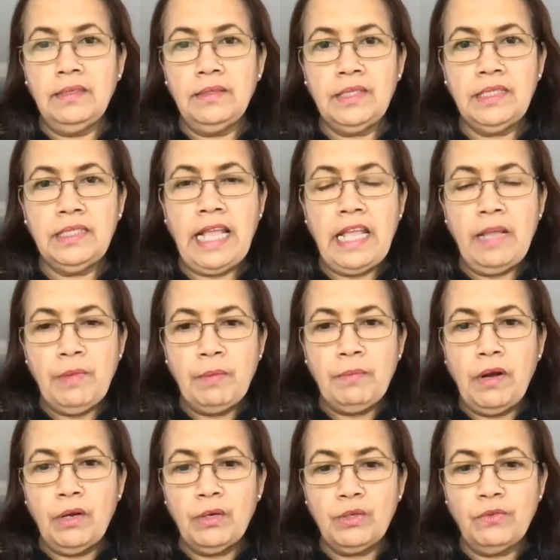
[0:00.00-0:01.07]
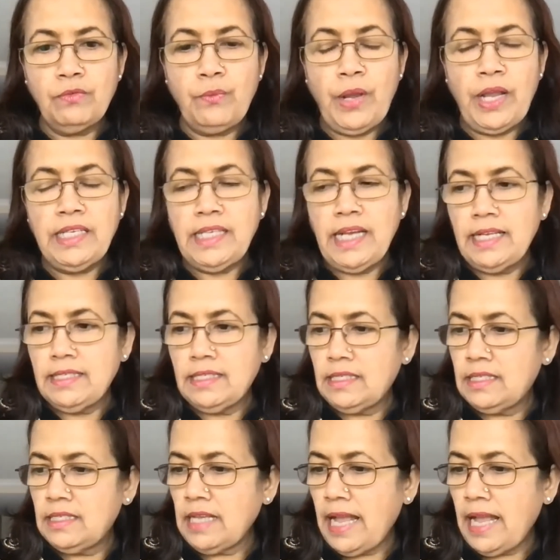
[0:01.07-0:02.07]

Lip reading: same amount of wage as